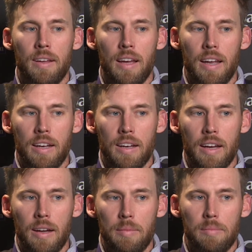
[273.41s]
And
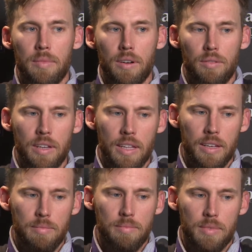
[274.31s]
they're
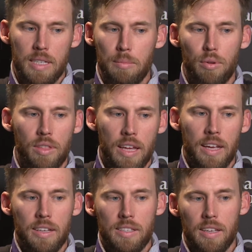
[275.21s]
really simple
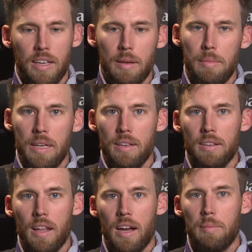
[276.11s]
things that get me
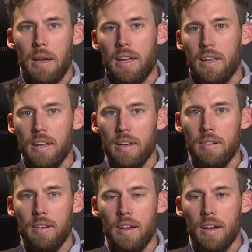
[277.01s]
locked back
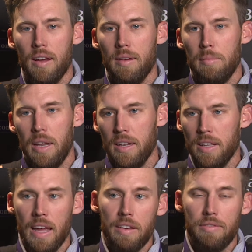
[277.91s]
in
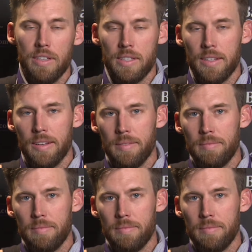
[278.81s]
mentally and physically.